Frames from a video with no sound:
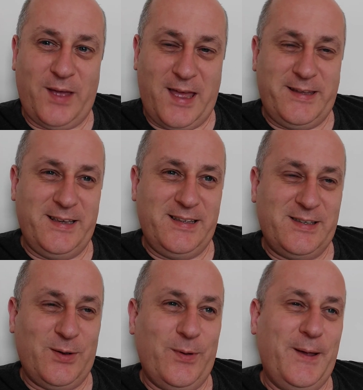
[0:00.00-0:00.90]
adding
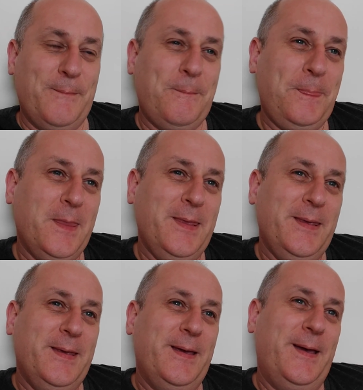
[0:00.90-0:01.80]
to it.
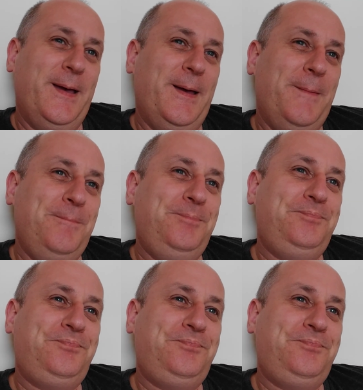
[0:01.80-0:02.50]
Um,